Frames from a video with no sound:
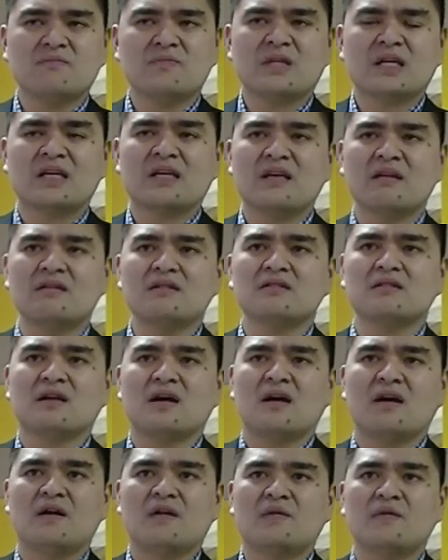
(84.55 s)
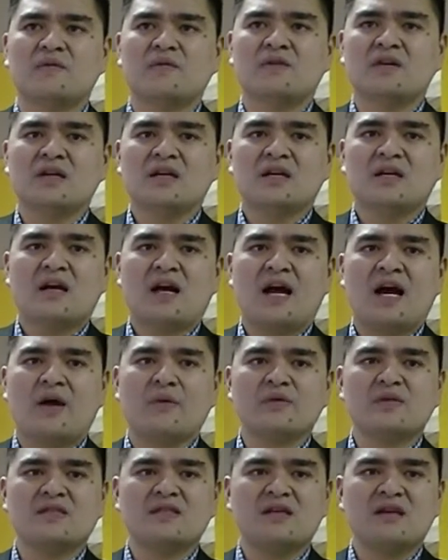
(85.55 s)
the guilt of I
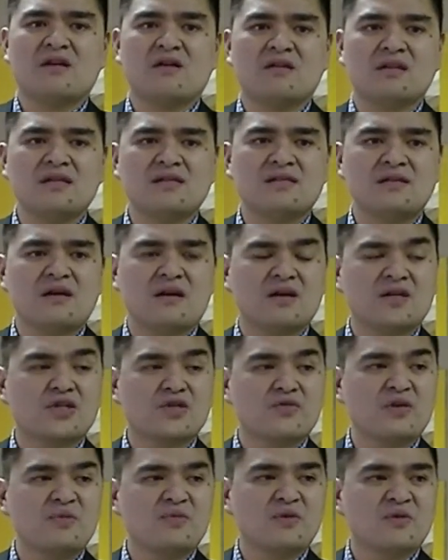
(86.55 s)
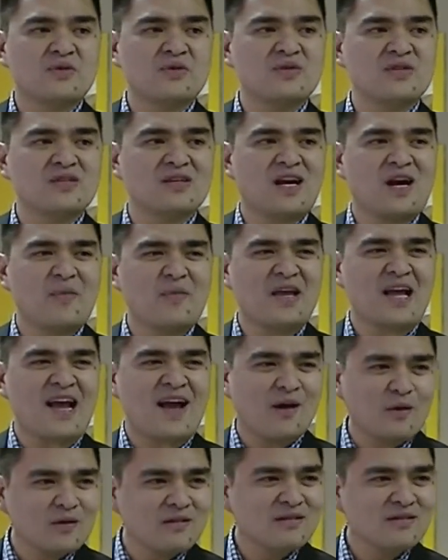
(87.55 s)
was seeing all these young dreamers coming
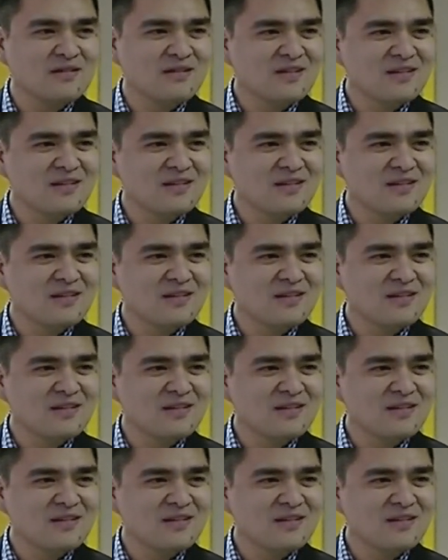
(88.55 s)
out,